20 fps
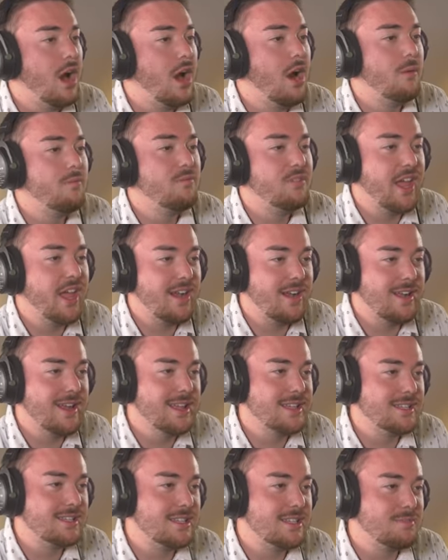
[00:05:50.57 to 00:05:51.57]
oh, there it
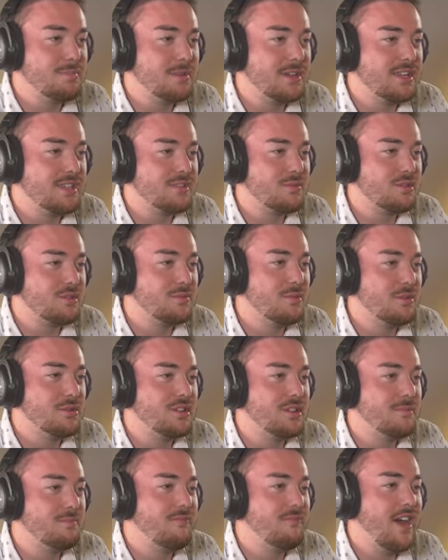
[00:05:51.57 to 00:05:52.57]
is. It's because we're
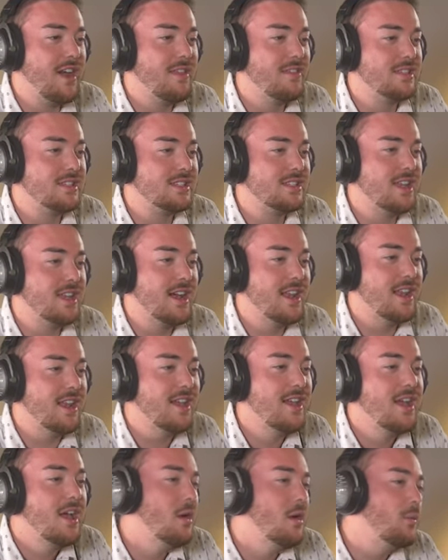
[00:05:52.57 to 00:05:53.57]
supposed to find the
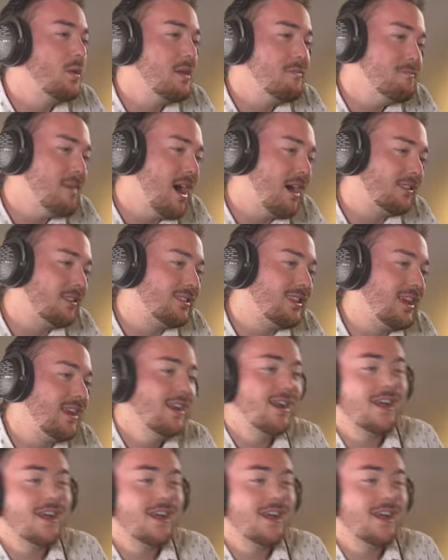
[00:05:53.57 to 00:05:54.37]
sun. We melt it.